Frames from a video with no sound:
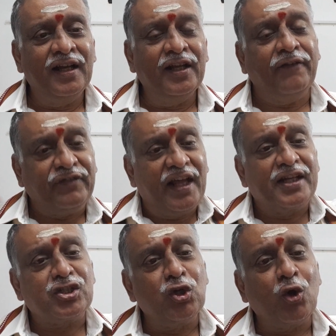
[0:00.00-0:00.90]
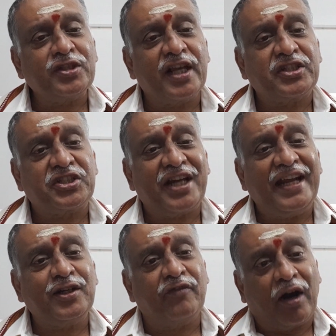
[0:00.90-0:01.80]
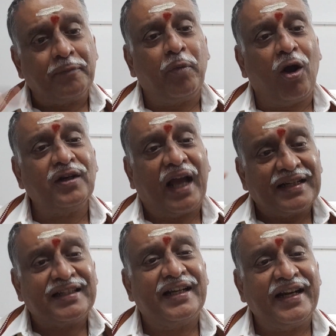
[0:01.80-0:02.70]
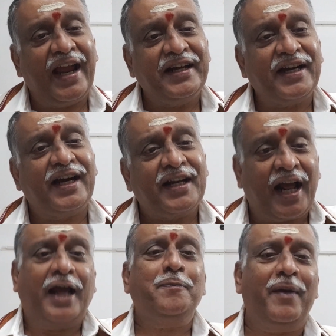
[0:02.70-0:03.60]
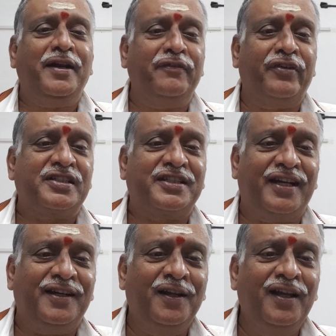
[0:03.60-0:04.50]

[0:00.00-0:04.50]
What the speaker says: If there is no such state of unborn, uncreated and unmanifested,